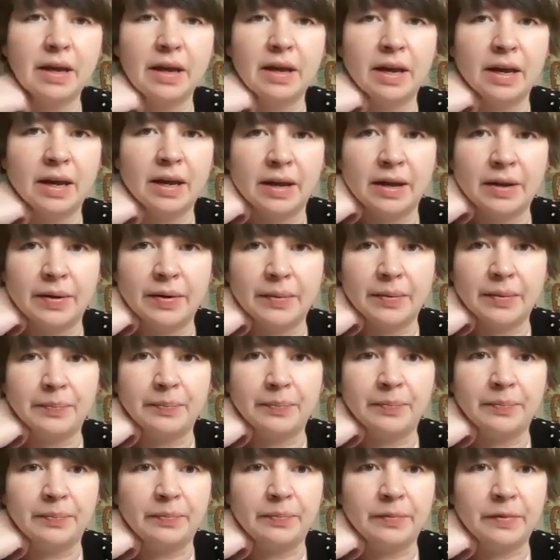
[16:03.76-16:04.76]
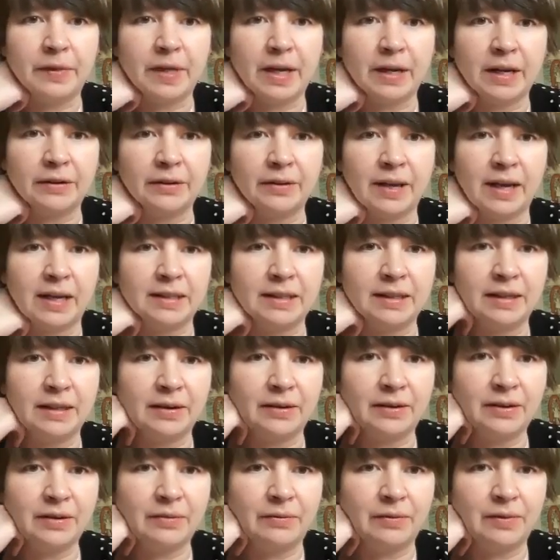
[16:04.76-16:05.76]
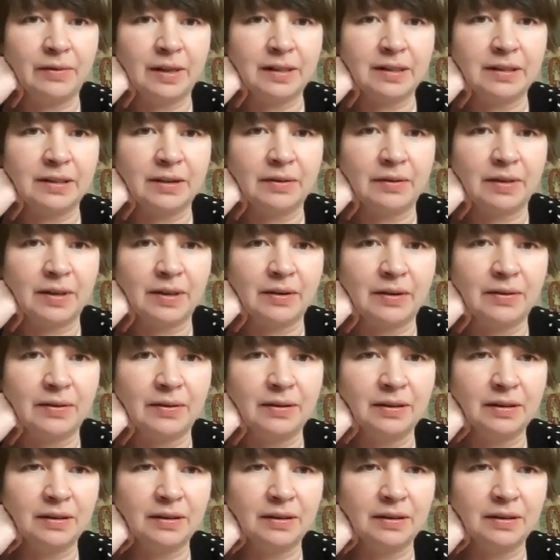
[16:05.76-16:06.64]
Dr. Leisinger, let's start with you.